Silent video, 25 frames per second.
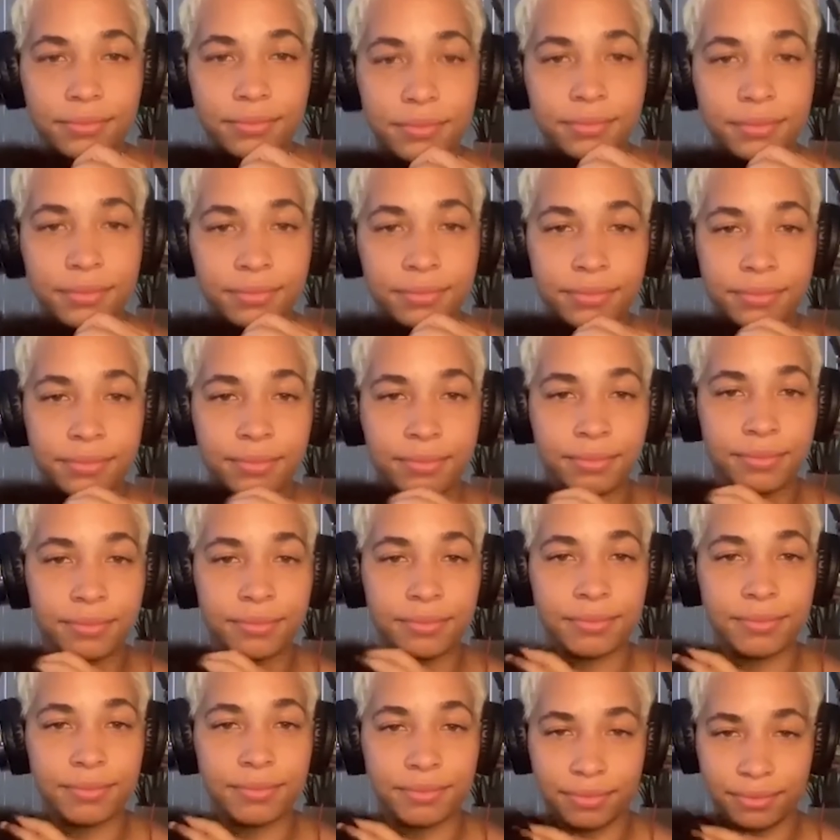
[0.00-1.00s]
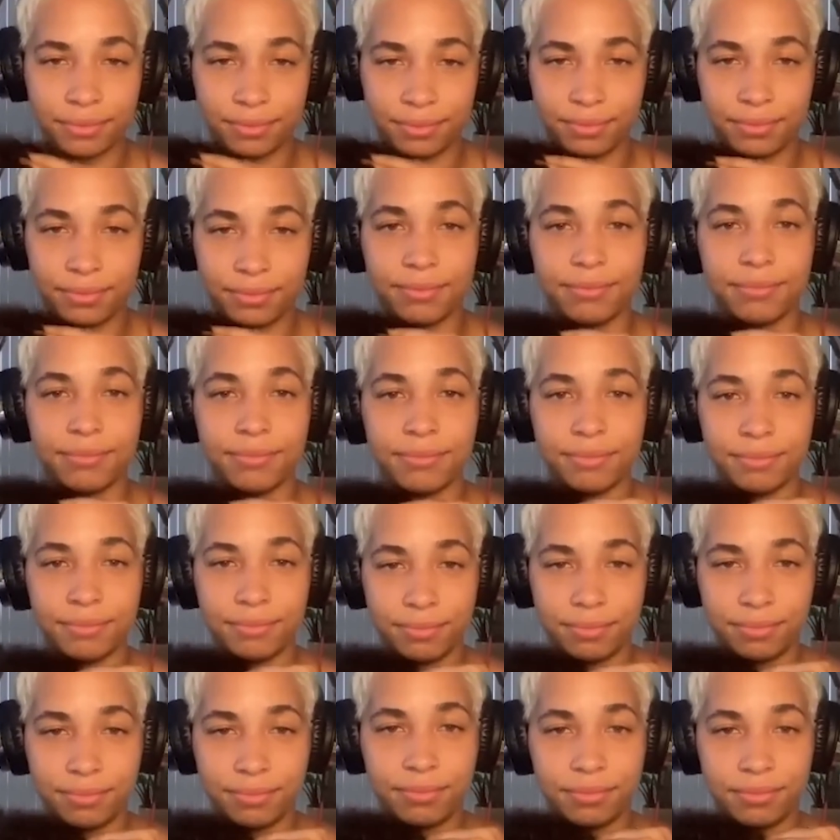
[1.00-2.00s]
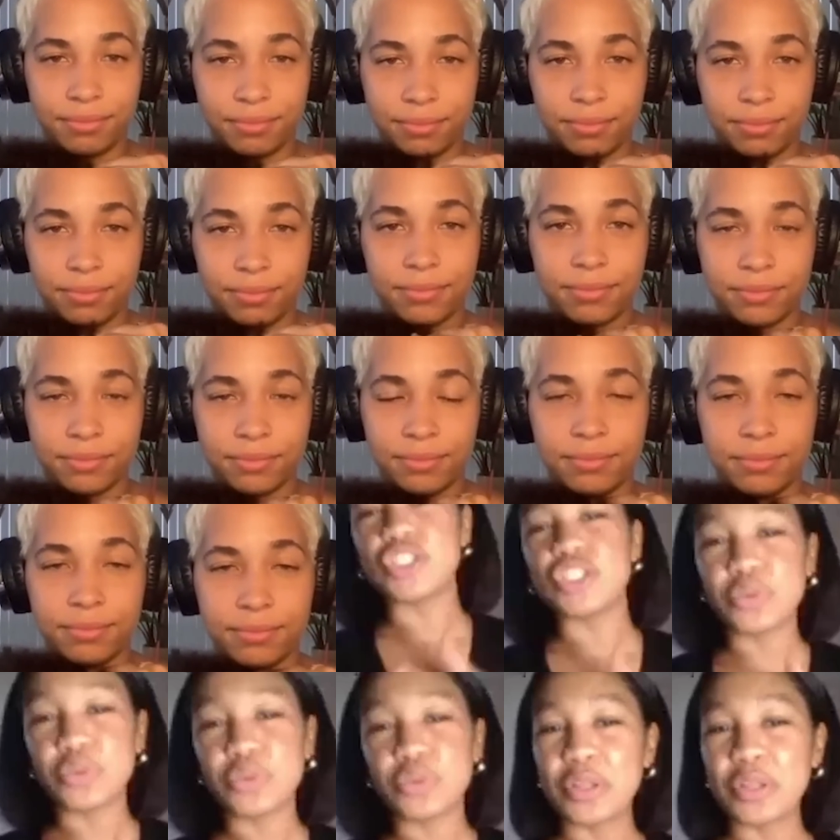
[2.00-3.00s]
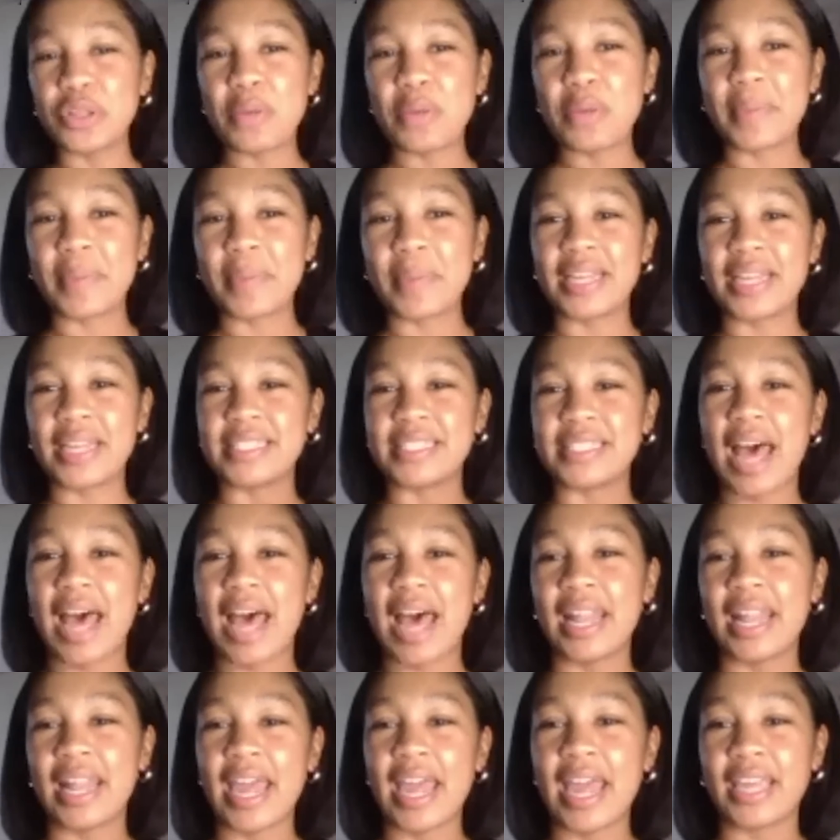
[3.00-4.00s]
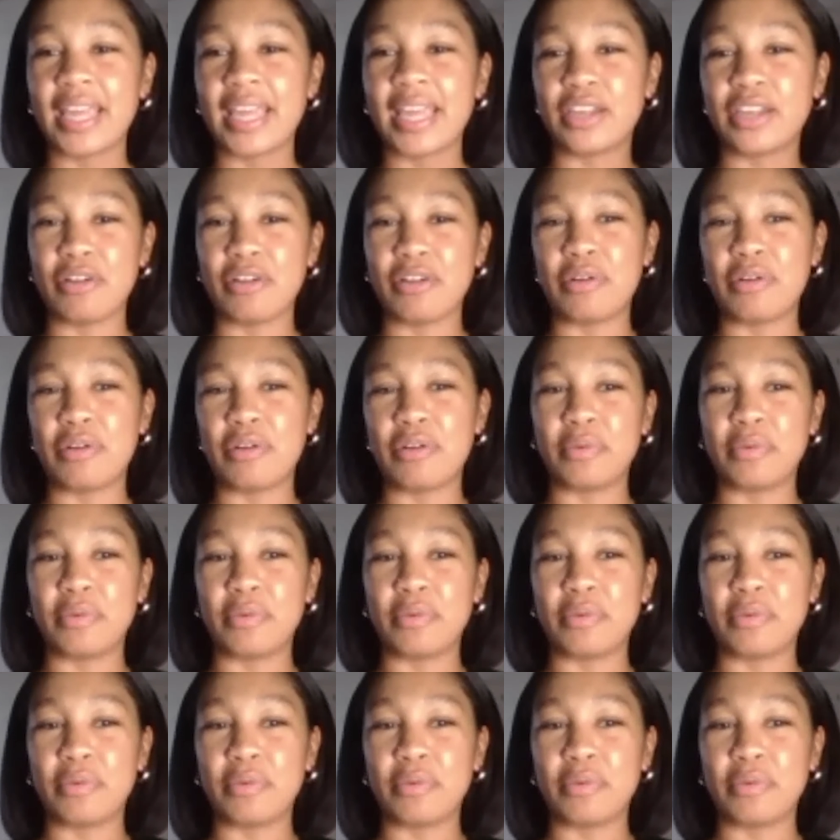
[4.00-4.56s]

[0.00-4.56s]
relaxed. So you're not, you can kind of drill them, but it's not like you're